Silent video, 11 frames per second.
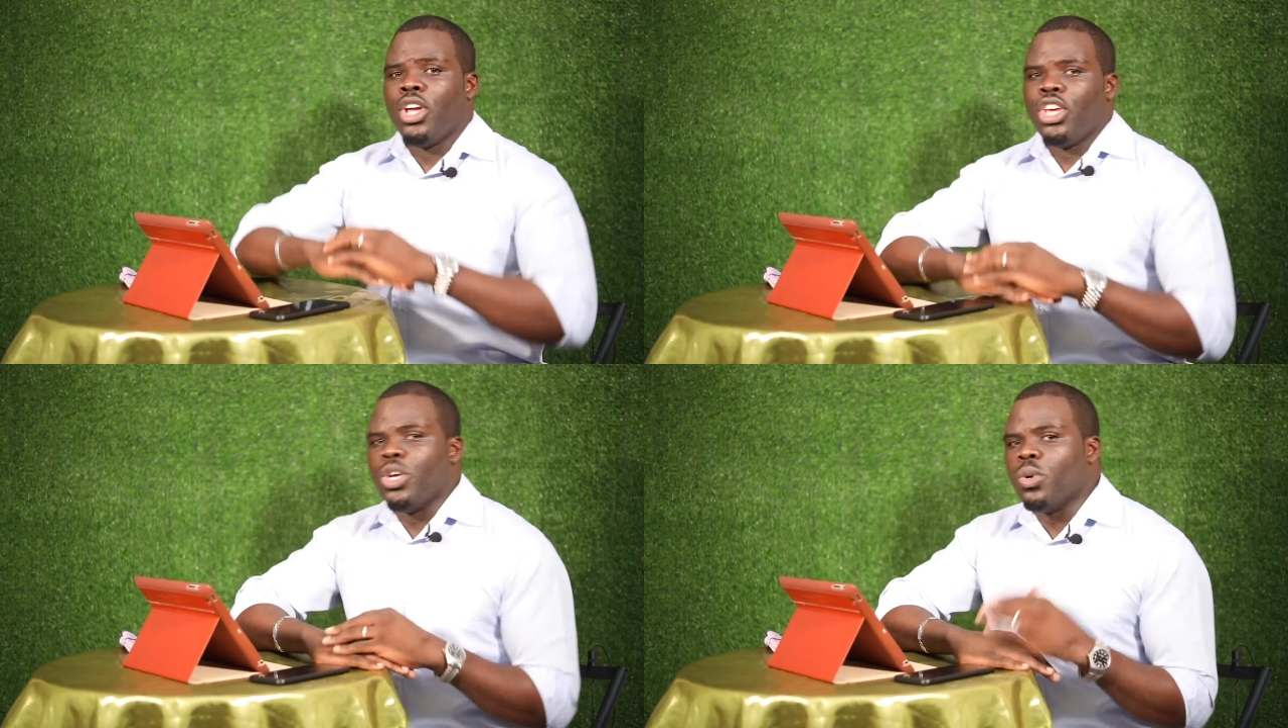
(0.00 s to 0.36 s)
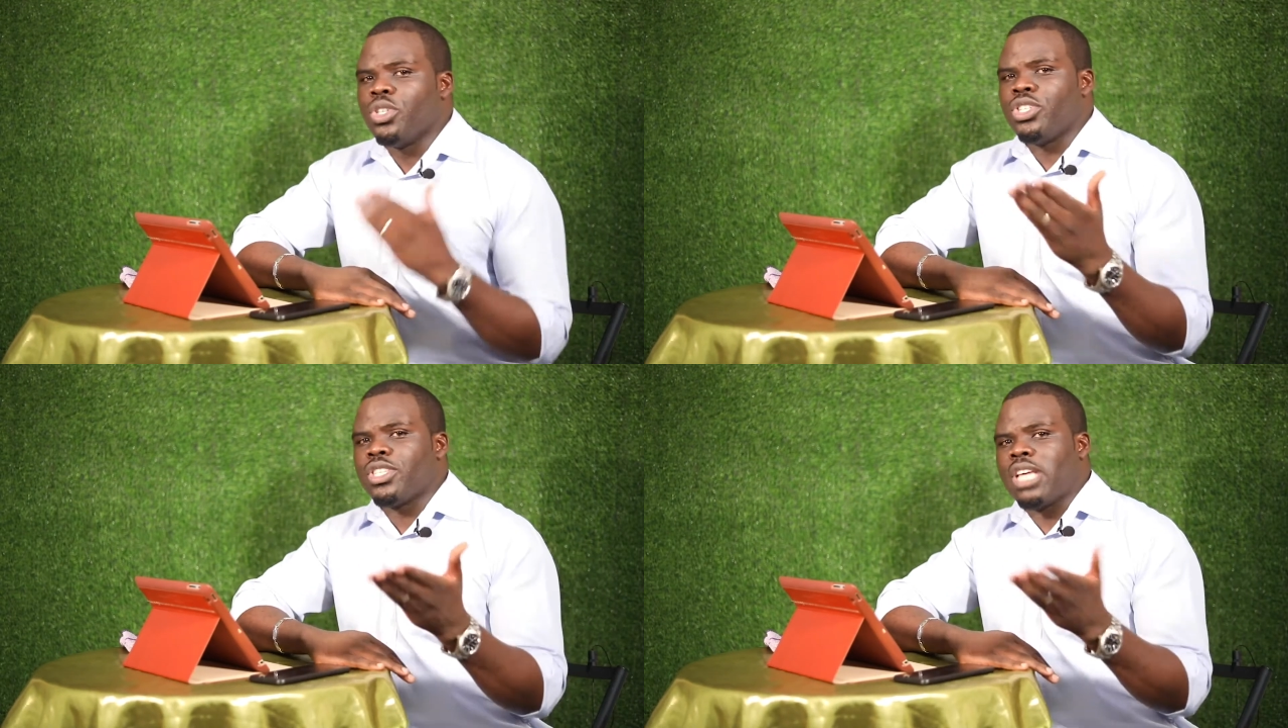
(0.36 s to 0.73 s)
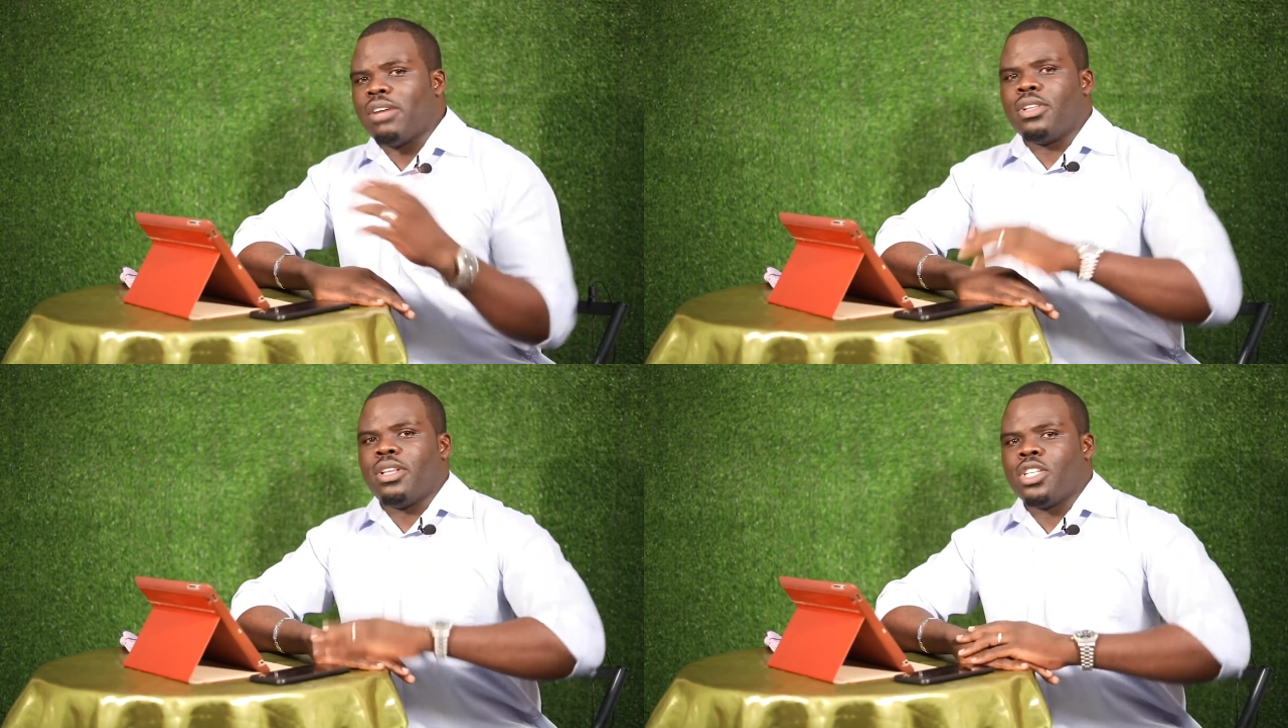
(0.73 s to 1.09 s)
You
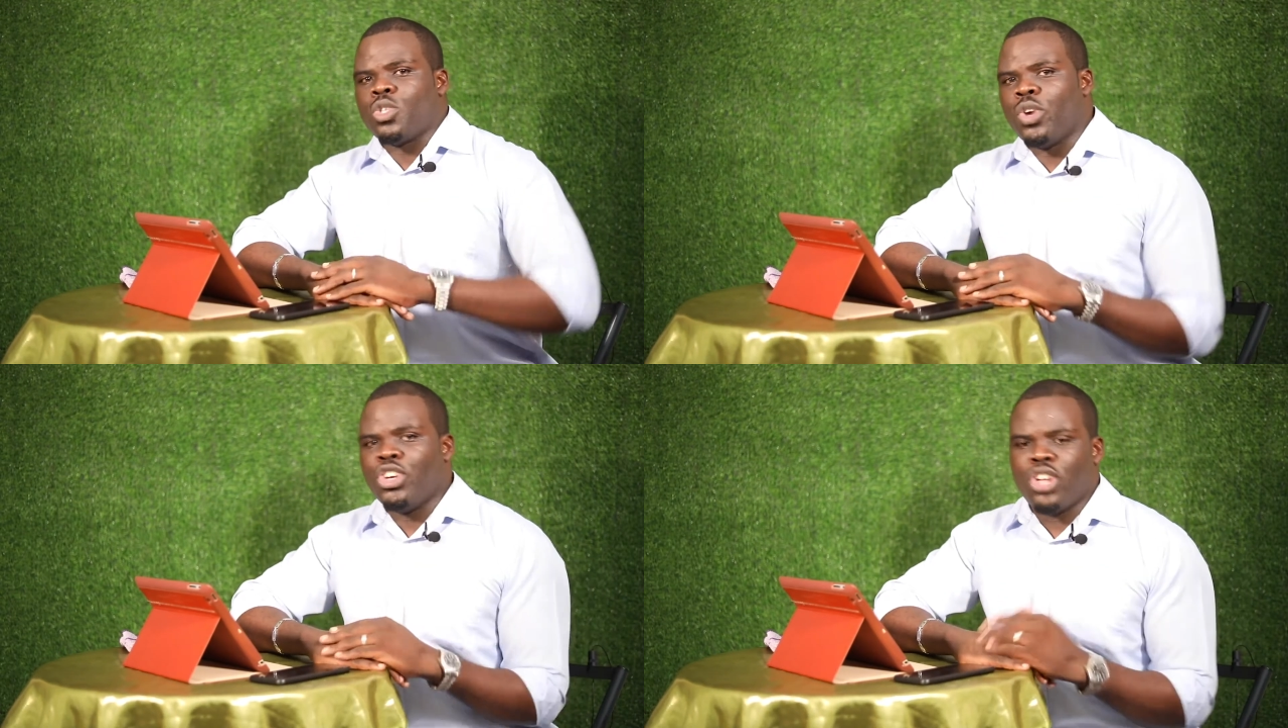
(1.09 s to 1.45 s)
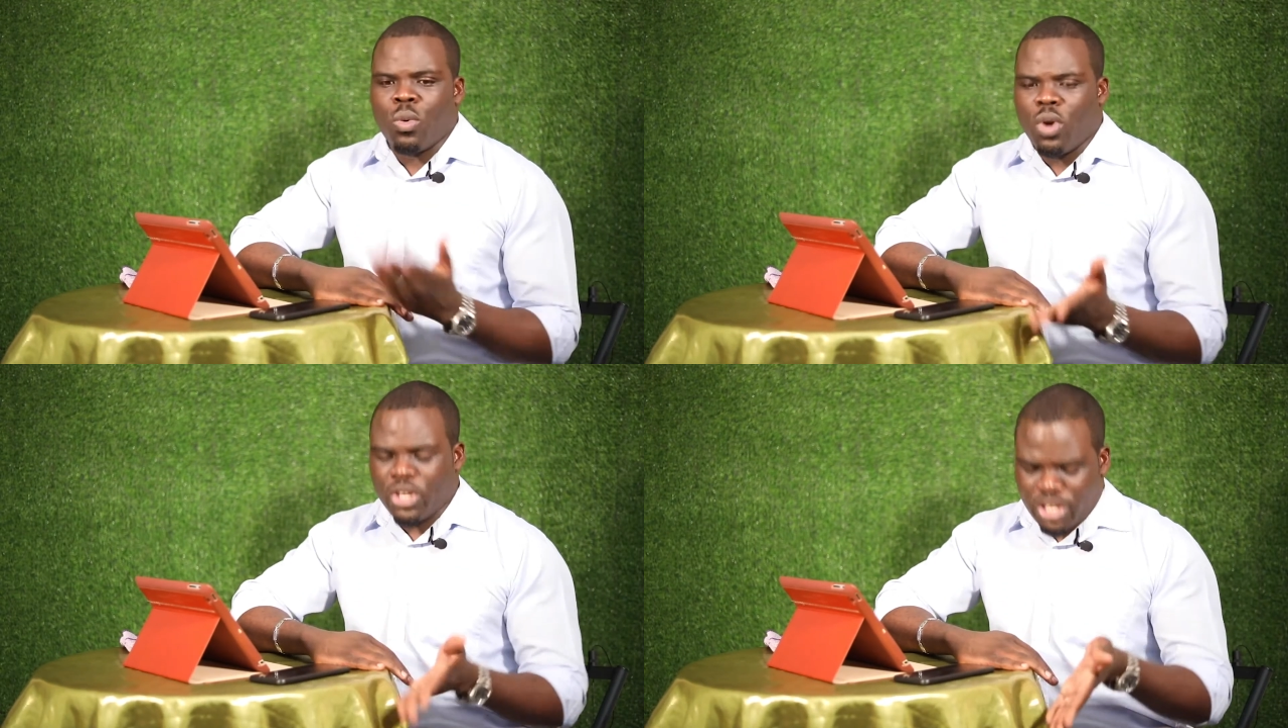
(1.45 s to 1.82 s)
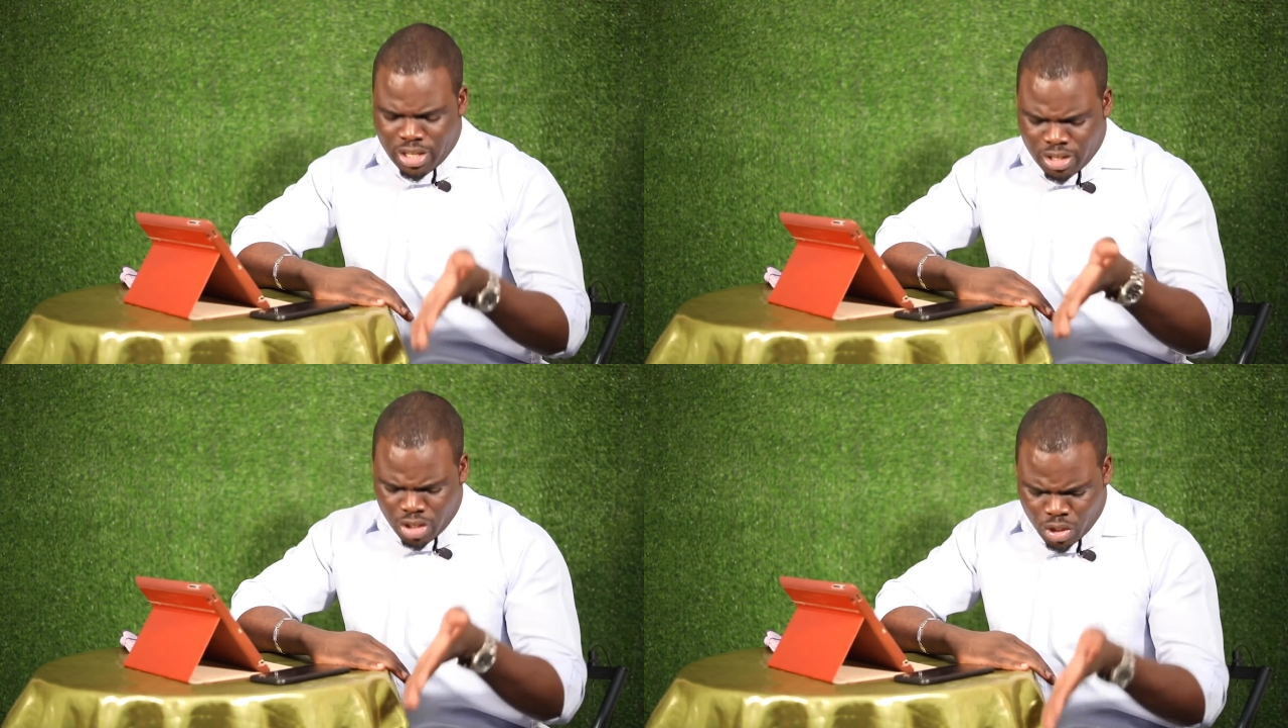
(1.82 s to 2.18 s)
discover that when you're
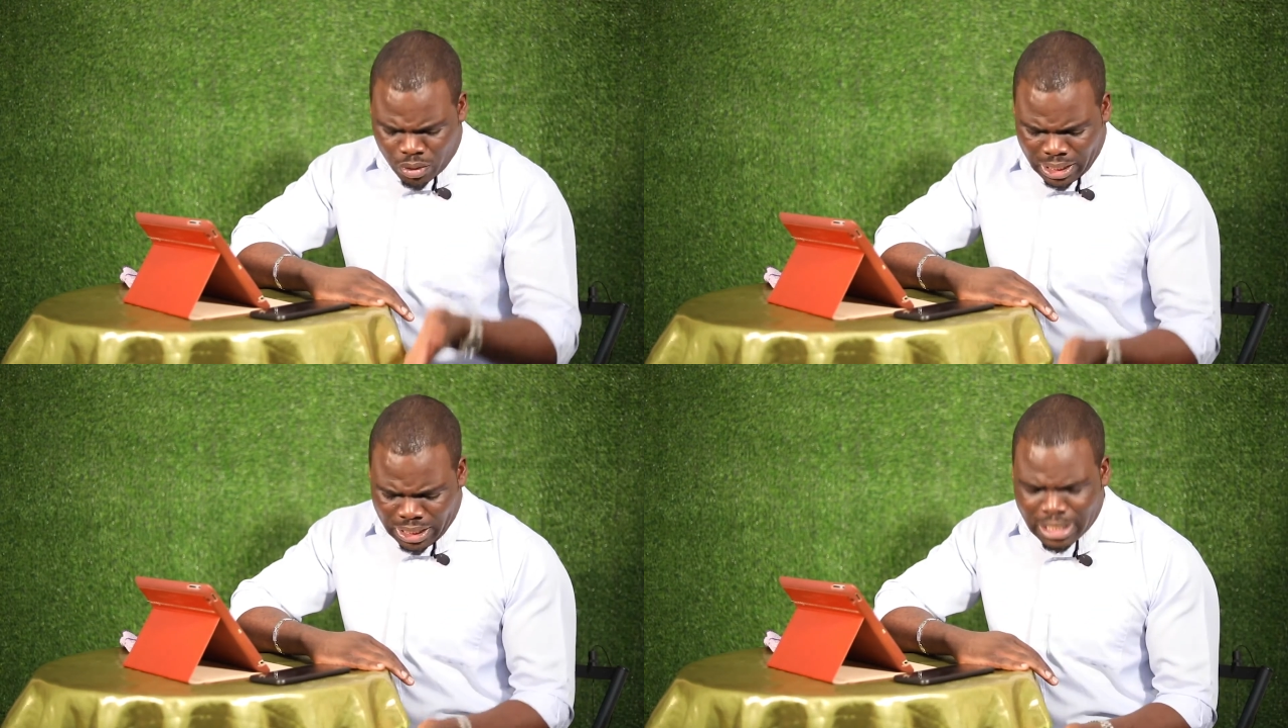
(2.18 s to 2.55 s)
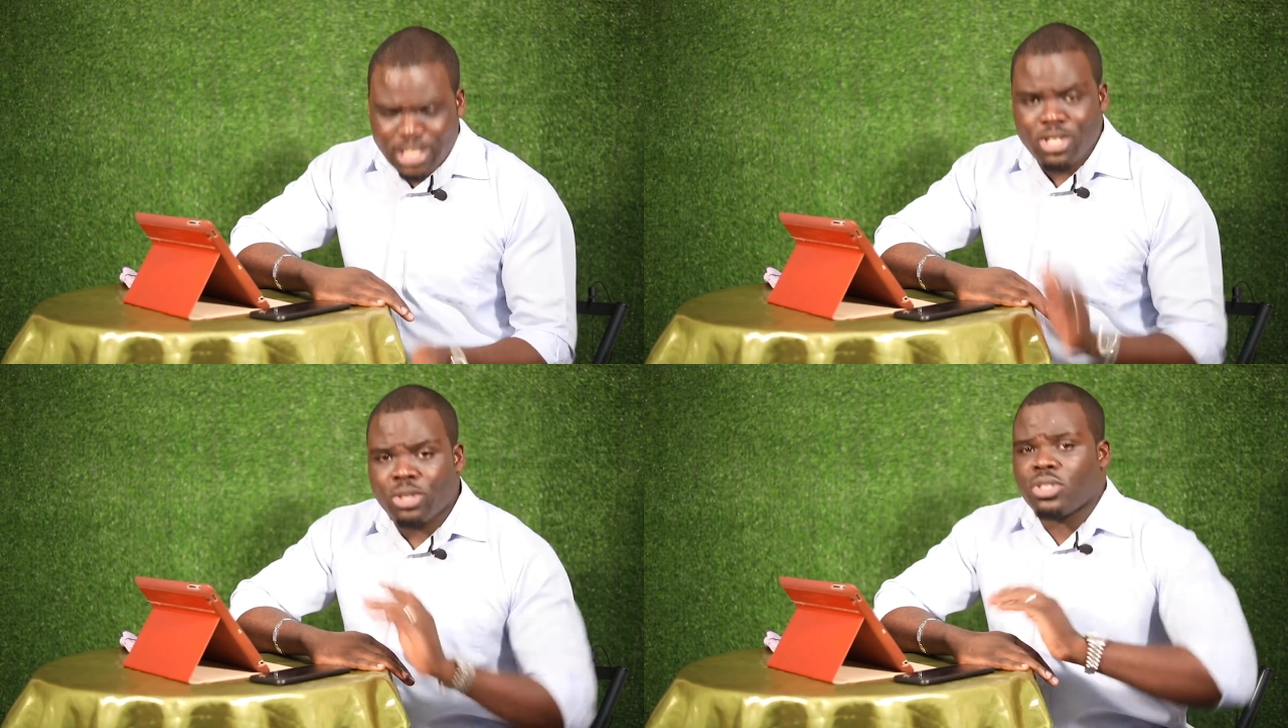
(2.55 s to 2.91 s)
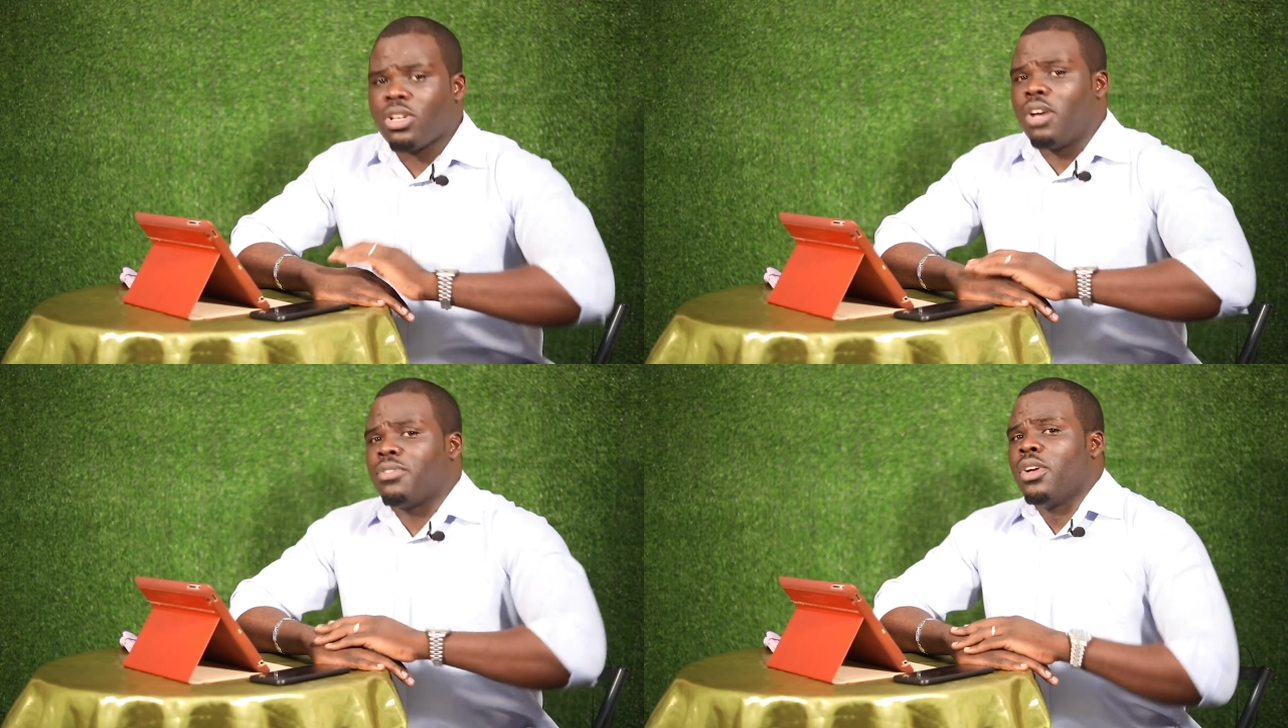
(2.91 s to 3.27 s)
walking, you hit
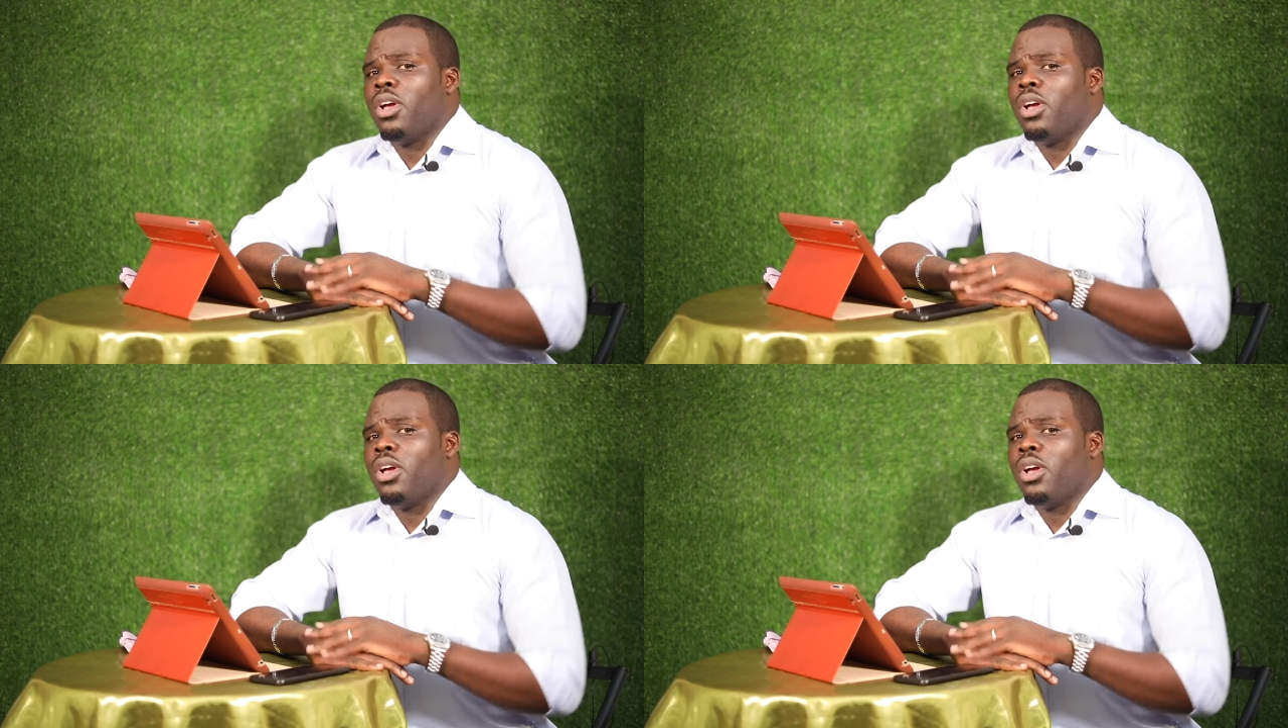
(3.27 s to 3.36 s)
yourself